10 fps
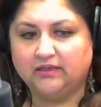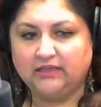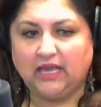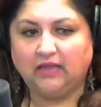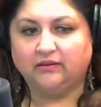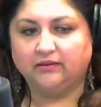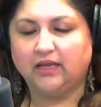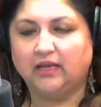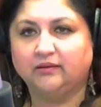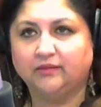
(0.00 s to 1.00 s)
Yeah,
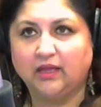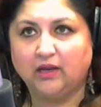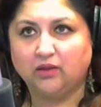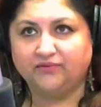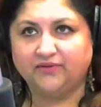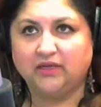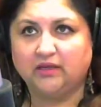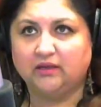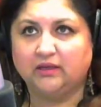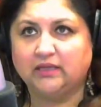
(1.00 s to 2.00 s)
yeah. A lot of the
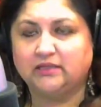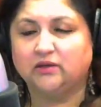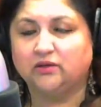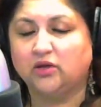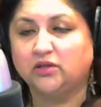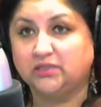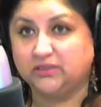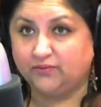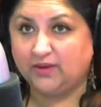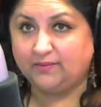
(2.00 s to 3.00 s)
kids are not
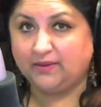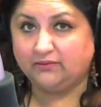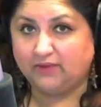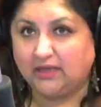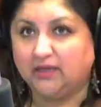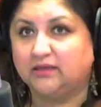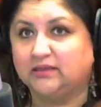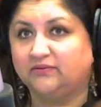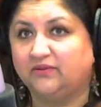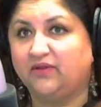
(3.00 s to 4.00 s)
just vaping regular
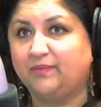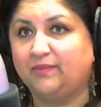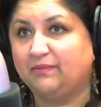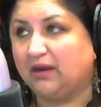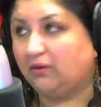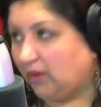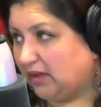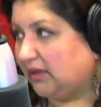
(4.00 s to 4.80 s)
stuff; they're vaping marijuana.